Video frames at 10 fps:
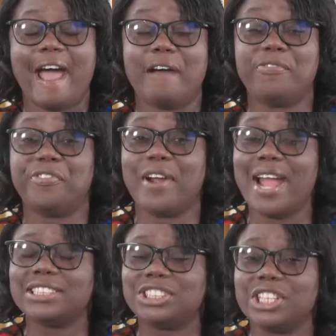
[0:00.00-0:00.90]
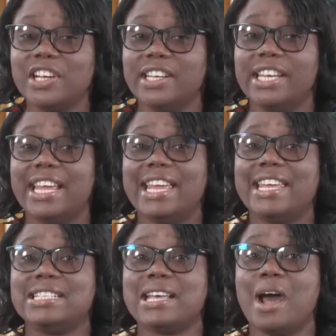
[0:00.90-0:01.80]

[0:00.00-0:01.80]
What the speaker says: a fraction is